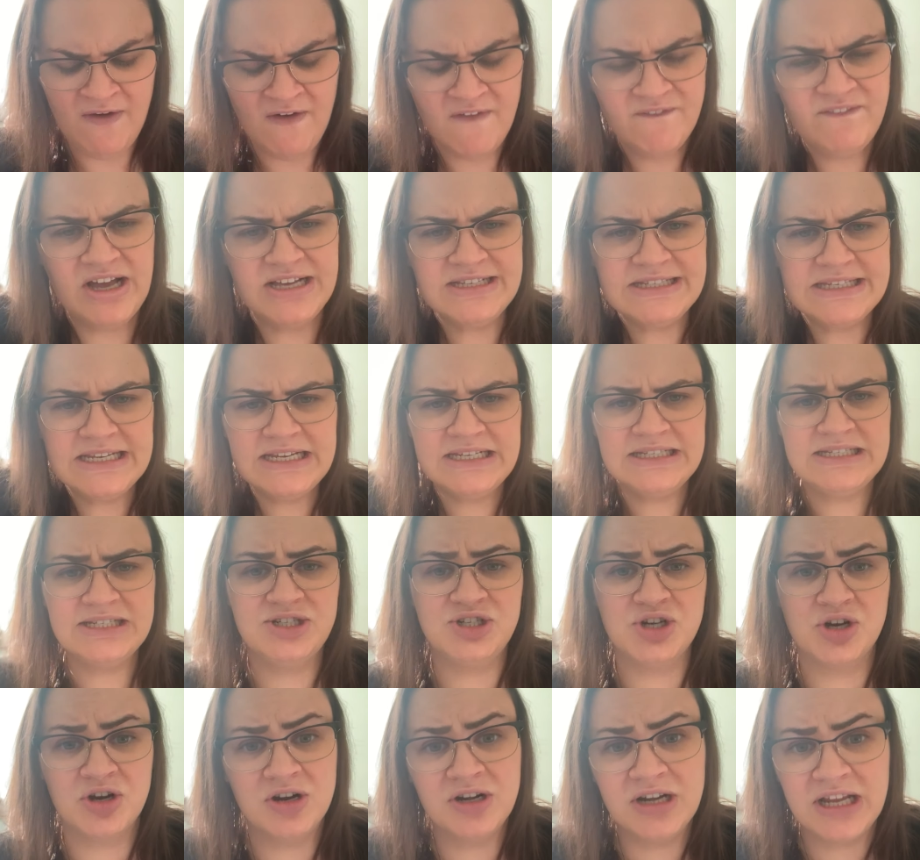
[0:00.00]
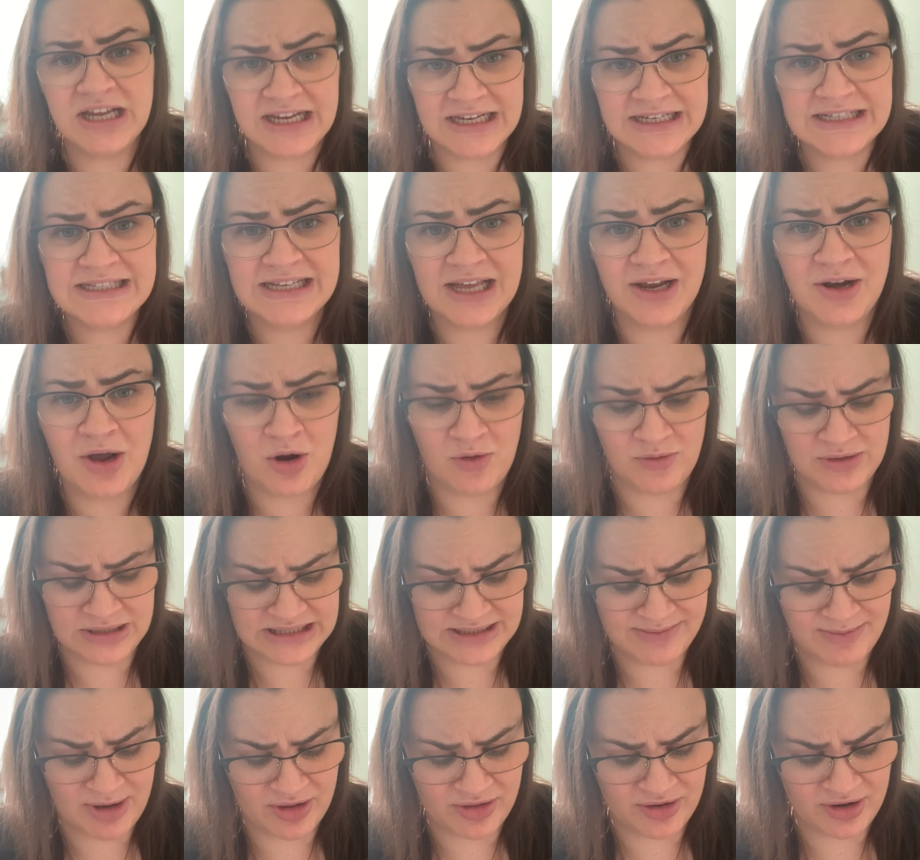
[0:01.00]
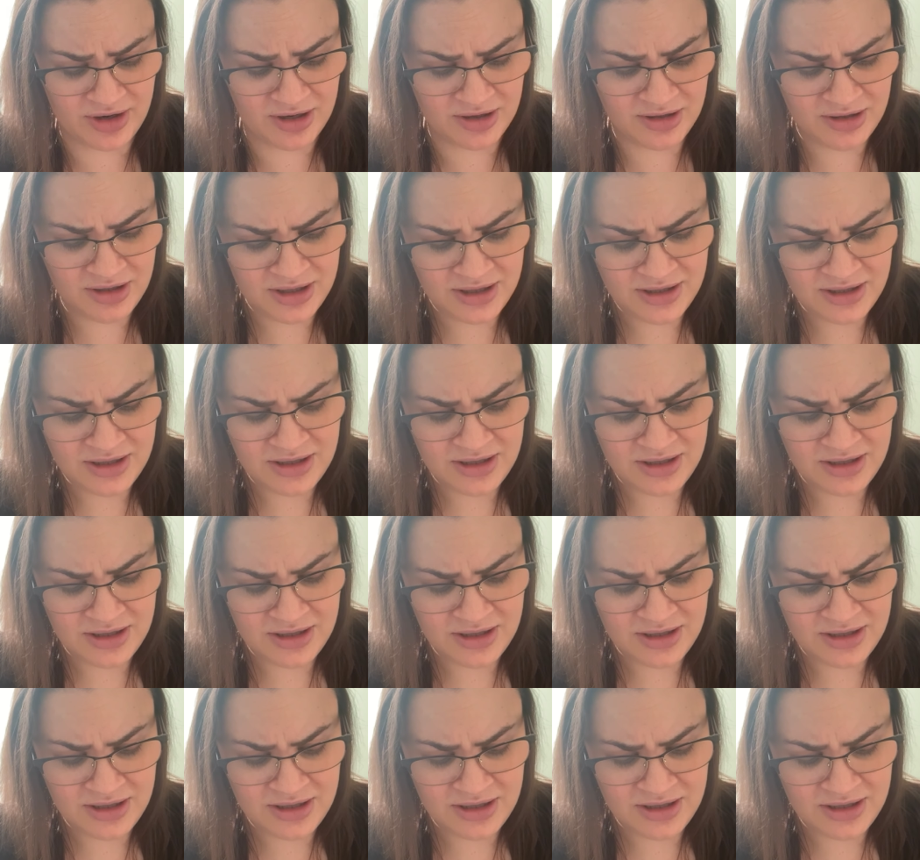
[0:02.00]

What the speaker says: Fuzzy's dirty, said Owen's mother.